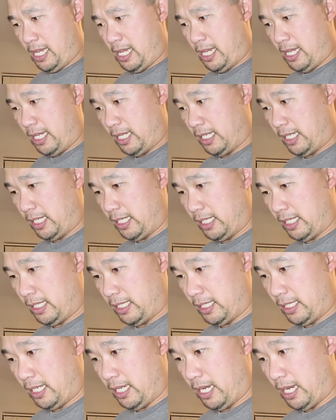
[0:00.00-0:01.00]

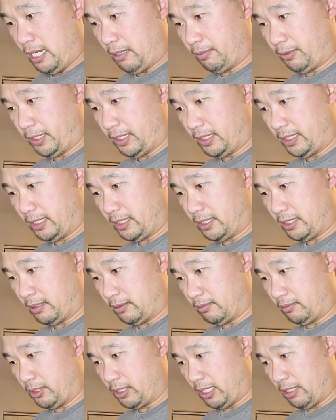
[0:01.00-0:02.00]
Operating
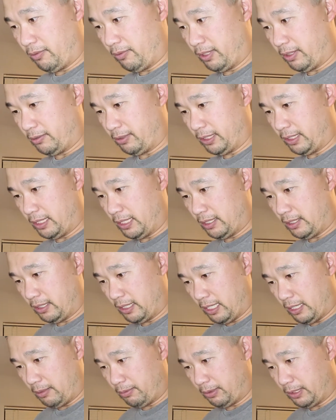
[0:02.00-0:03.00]
system software reloaded.
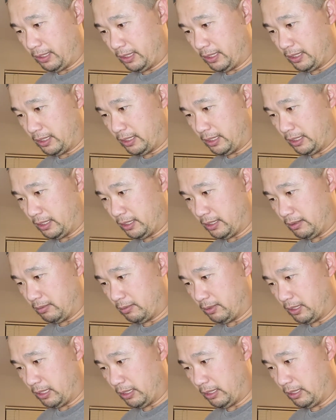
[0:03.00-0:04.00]
Operating
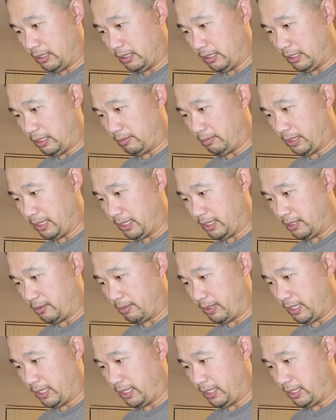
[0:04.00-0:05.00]
systems updates
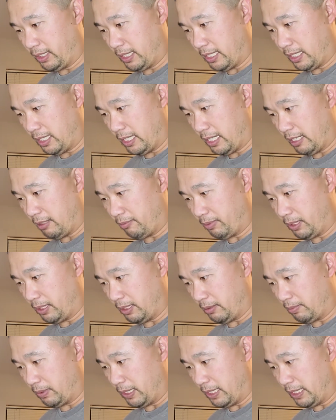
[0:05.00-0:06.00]
may not have been
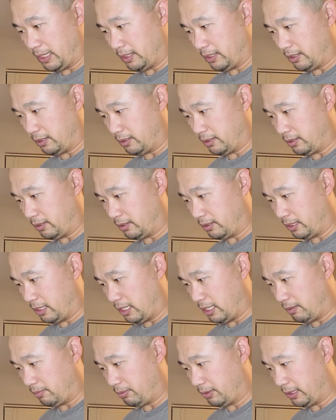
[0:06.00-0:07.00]
applied due to the
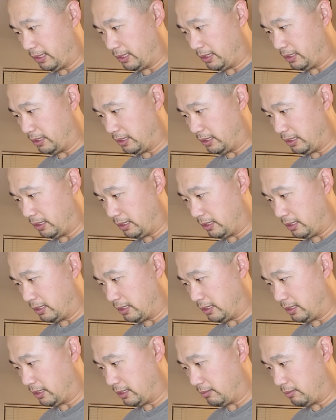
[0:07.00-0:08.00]
operating
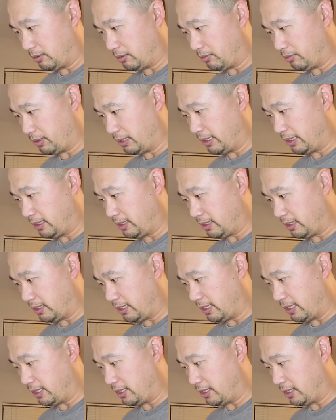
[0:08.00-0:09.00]
system's
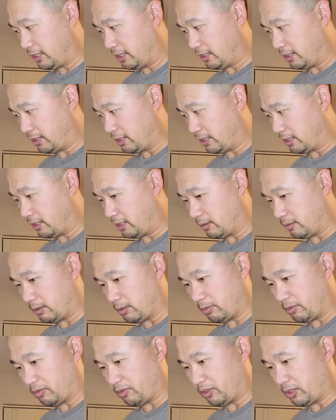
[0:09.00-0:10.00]
reinstallation. Your system's
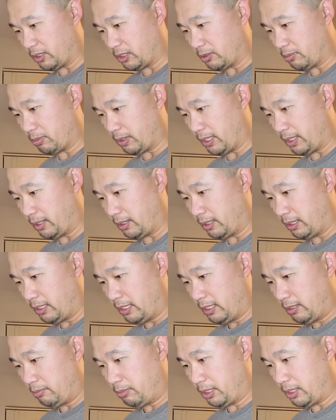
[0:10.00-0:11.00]
performance may
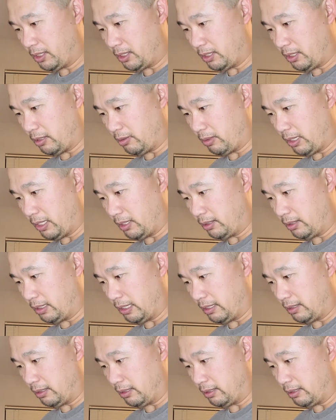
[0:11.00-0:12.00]
be slow while
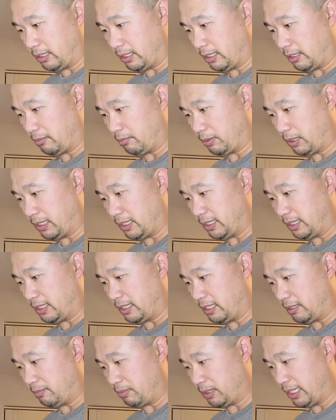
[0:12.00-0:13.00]
downloading and applying the
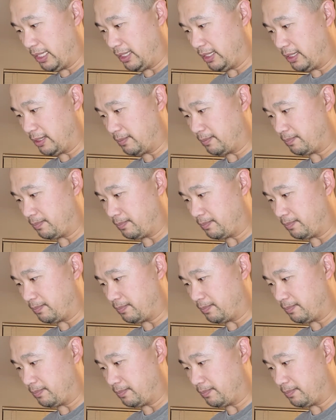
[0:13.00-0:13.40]
updates.